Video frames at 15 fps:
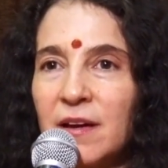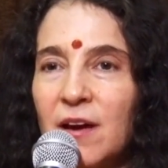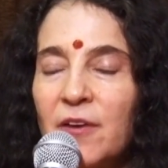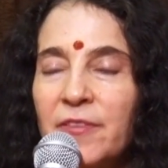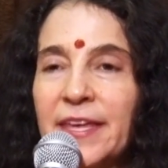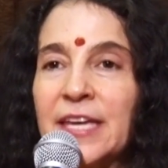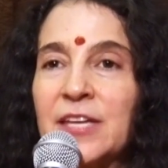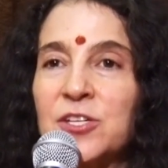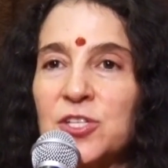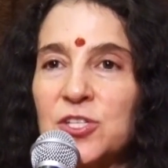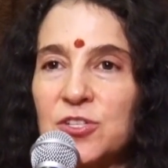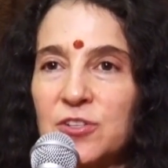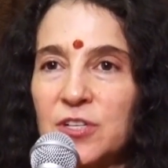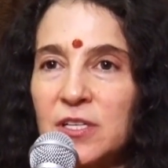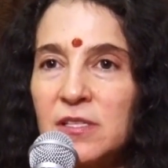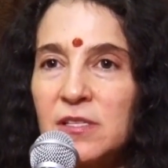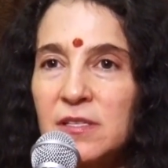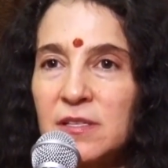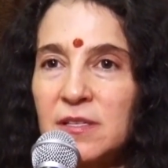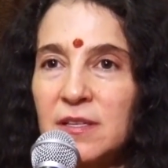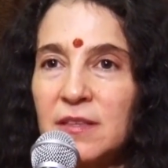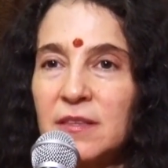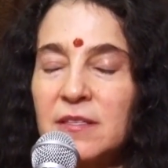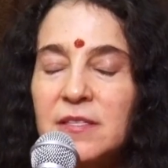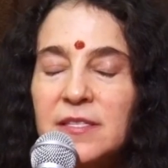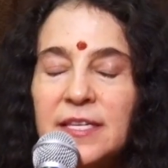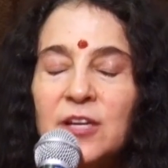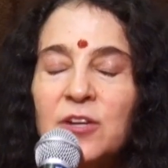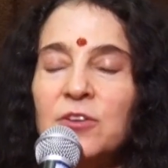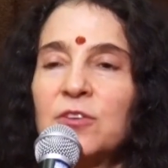are the industries. The
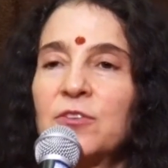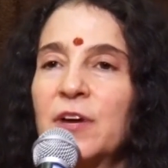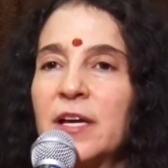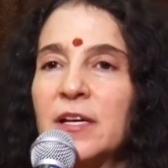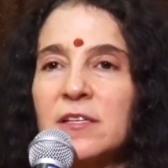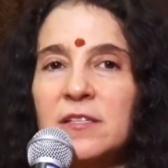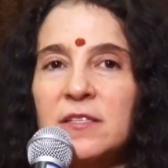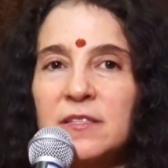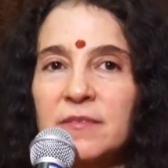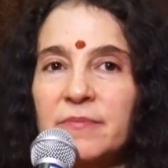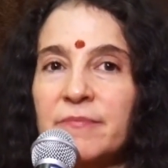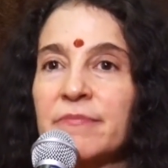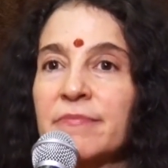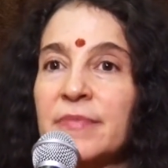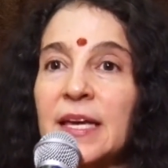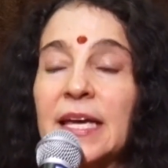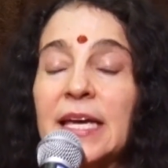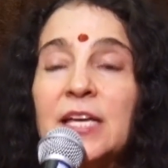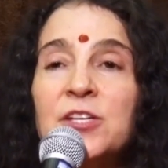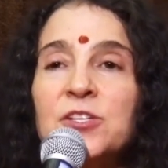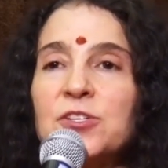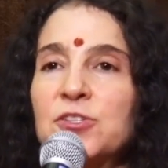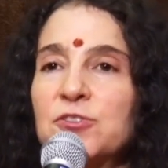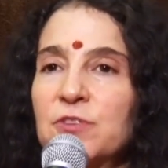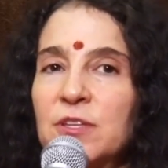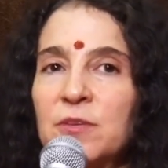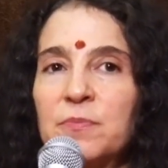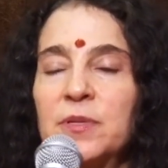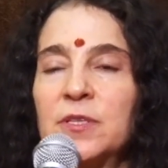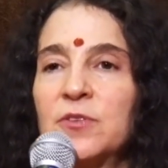single greatest industry
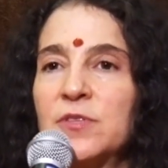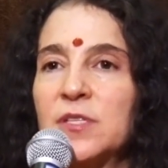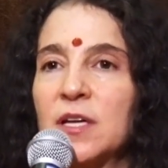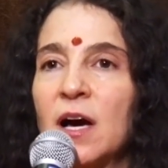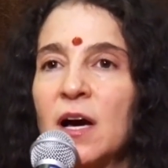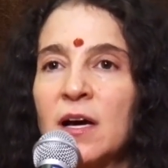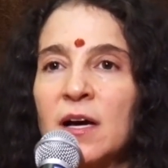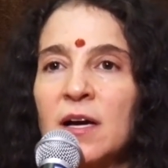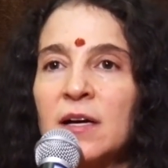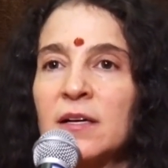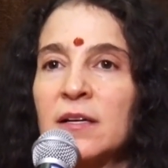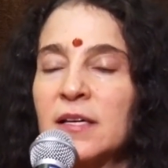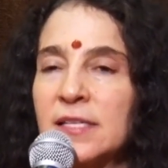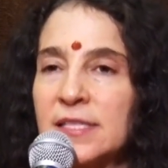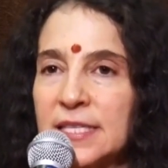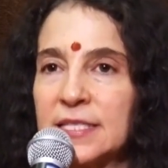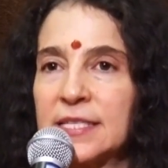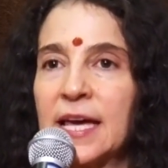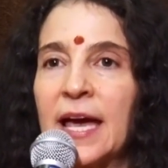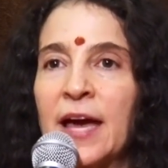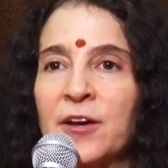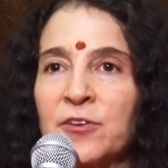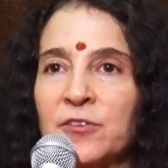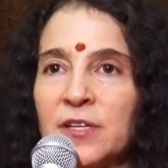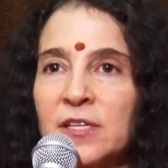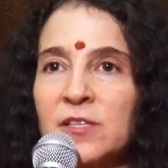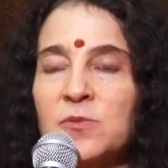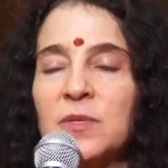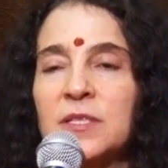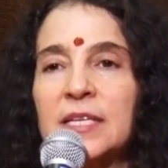that pollutes Ganga is the
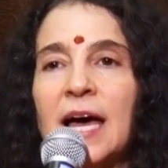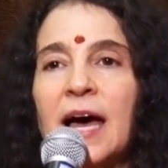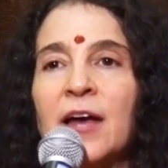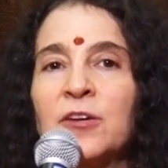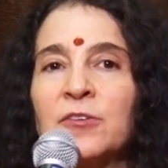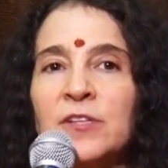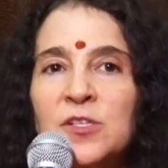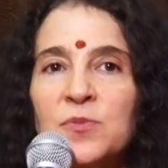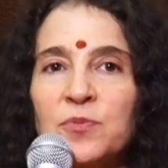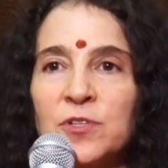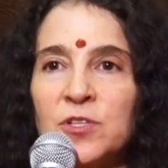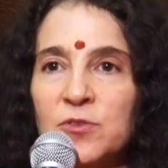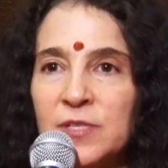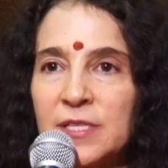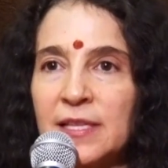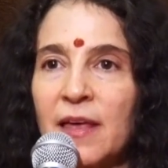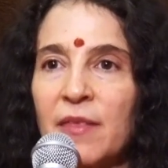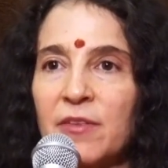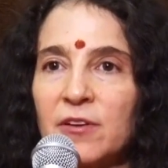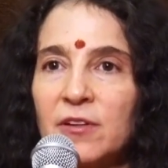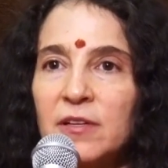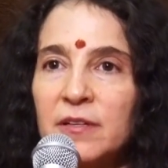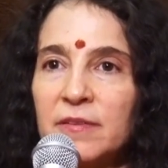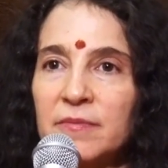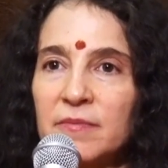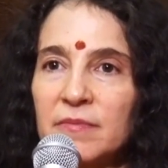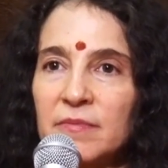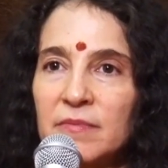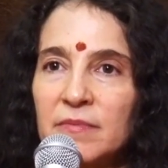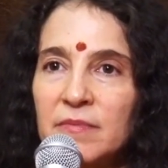tanneries. Well, tanneries produce leather.
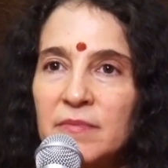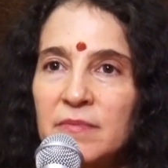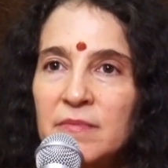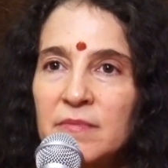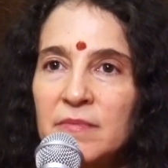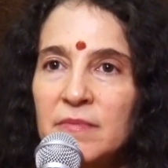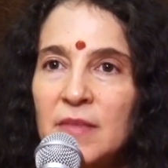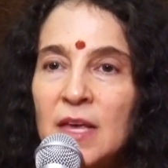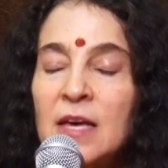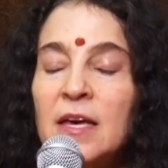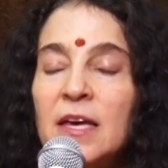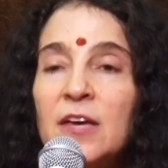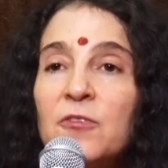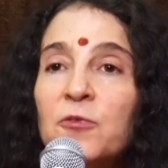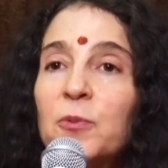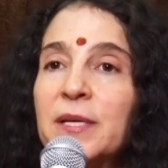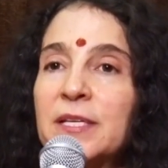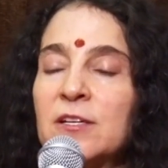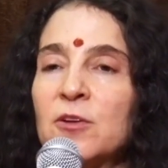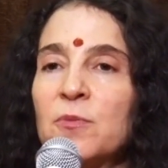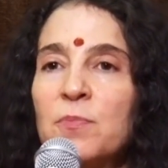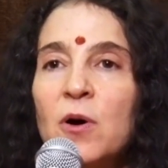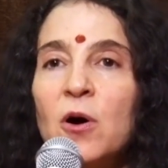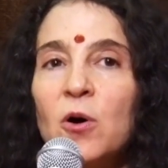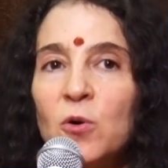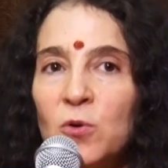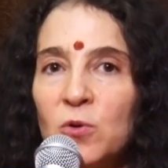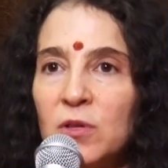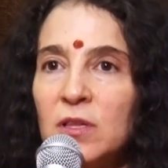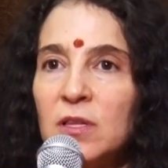If we did a
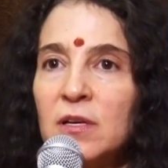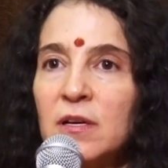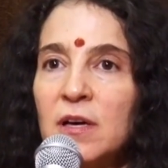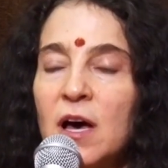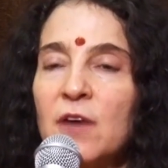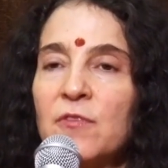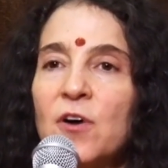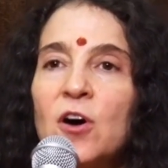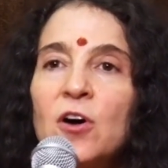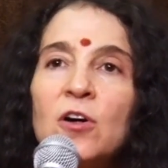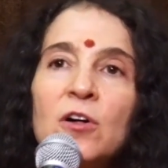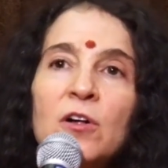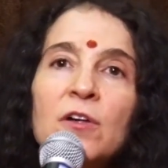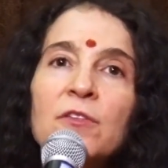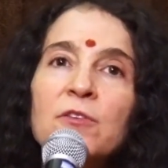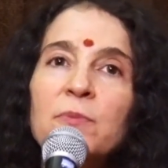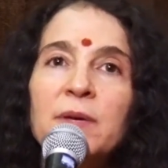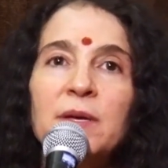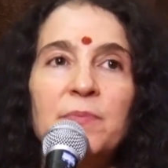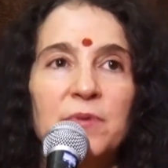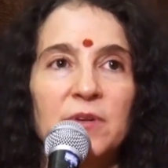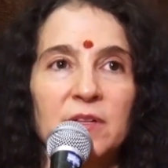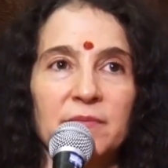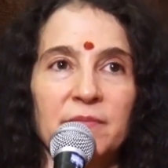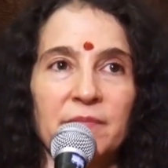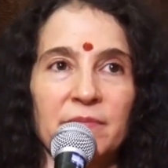poll of all the people